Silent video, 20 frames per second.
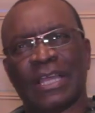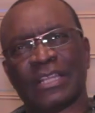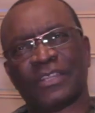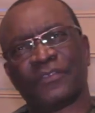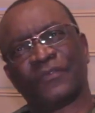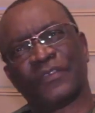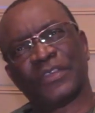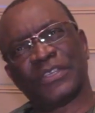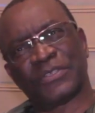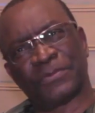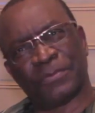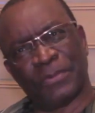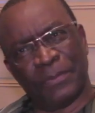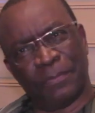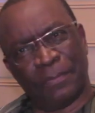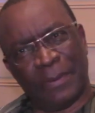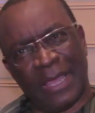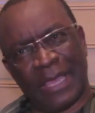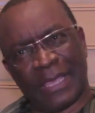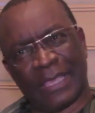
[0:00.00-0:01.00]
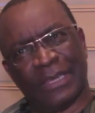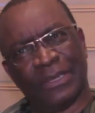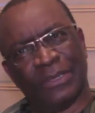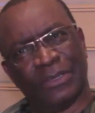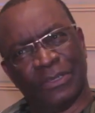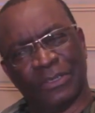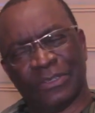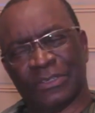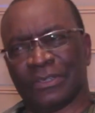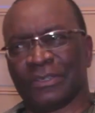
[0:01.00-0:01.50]
at Finsbury Park
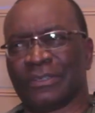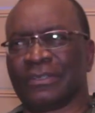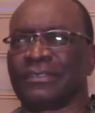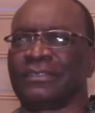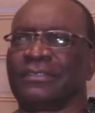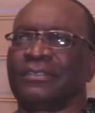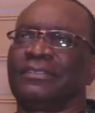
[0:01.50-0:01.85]
in London,